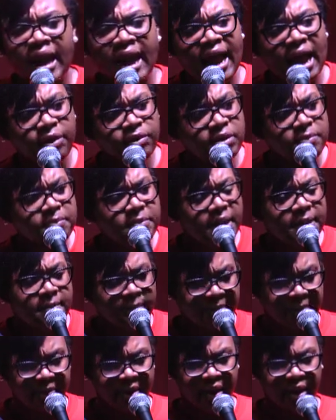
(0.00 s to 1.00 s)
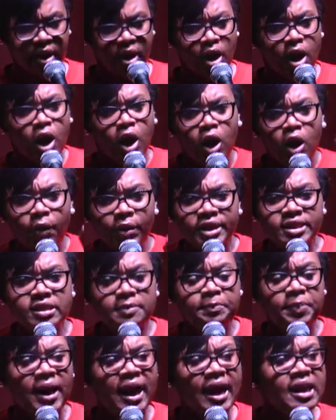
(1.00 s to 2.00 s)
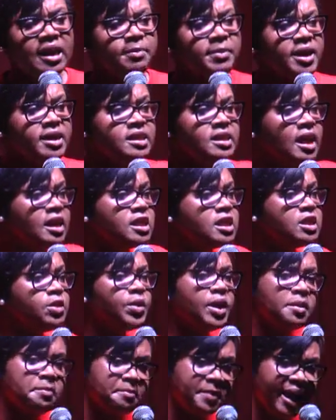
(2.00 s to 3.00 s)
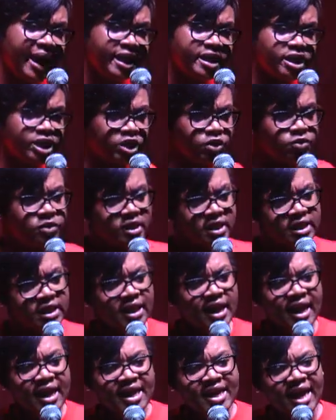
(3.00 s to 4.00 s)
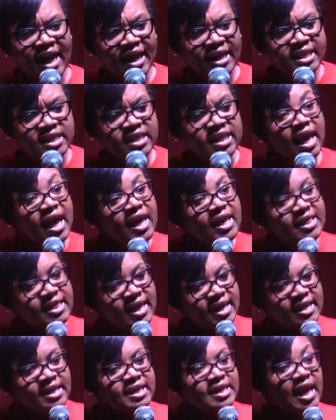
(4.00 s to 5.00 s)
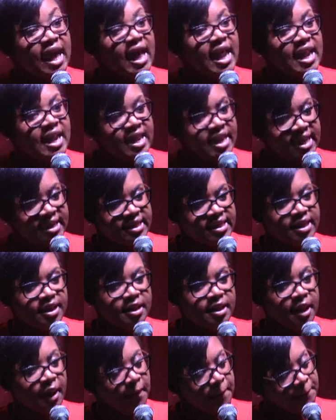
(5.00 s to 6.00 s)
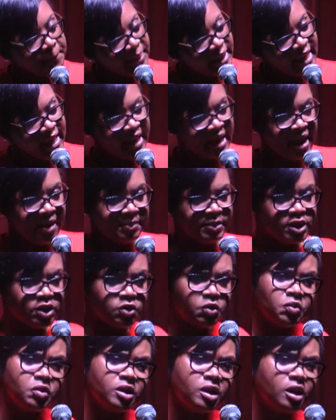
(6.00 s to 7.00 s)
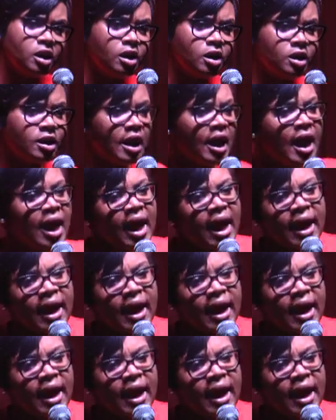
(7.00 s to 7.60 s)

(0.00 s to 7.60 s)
I remember going to Parliament and doing my duty. Yes, this little PNM schoolgirl.